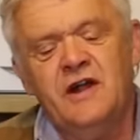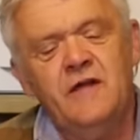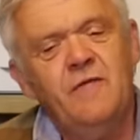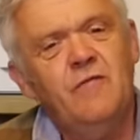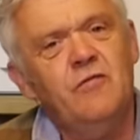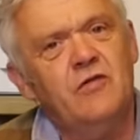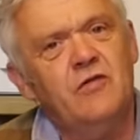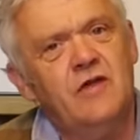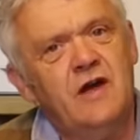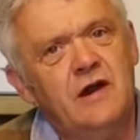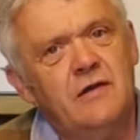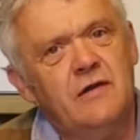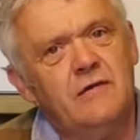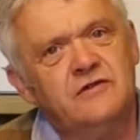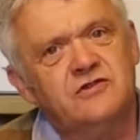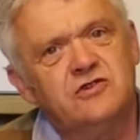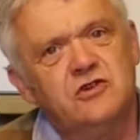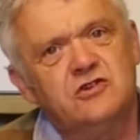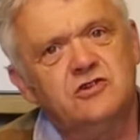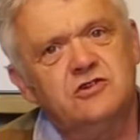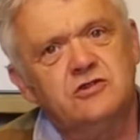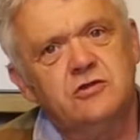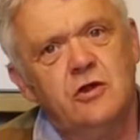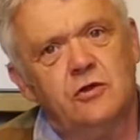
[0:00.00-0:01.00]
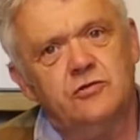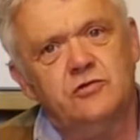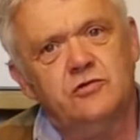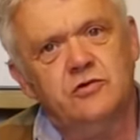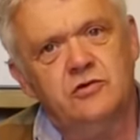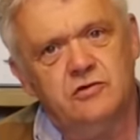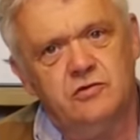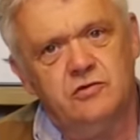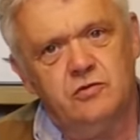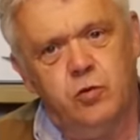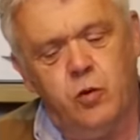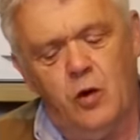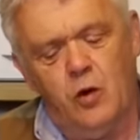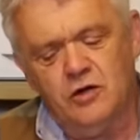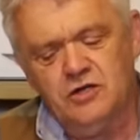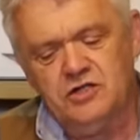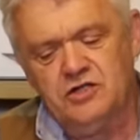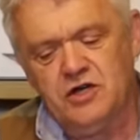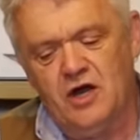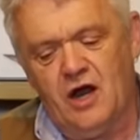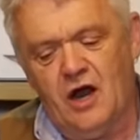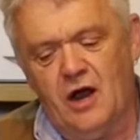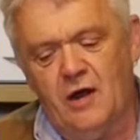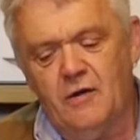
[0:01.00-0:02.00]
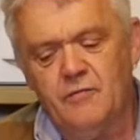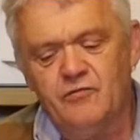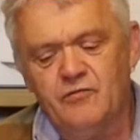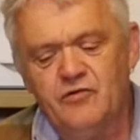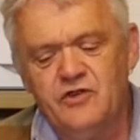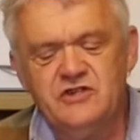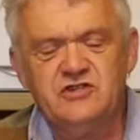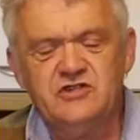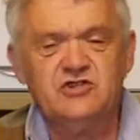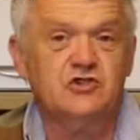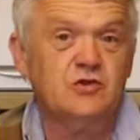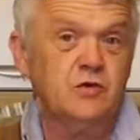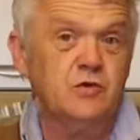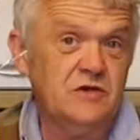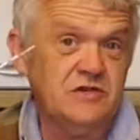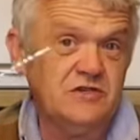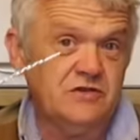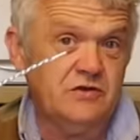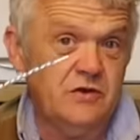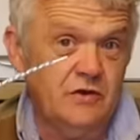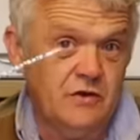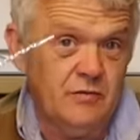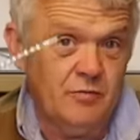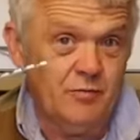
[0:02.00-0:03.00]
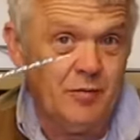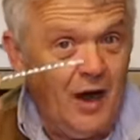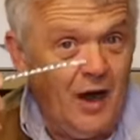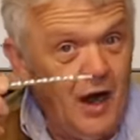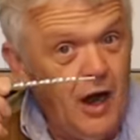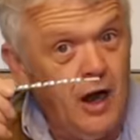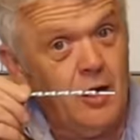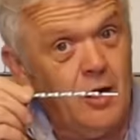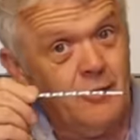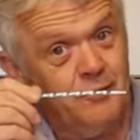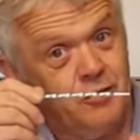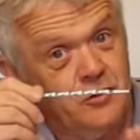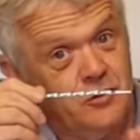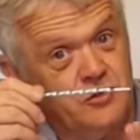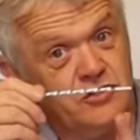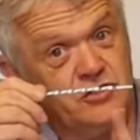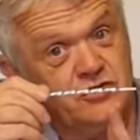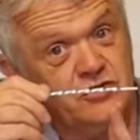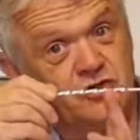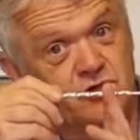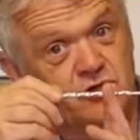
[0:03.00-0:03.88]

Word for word: And in there is a slotted washer. This twisted bar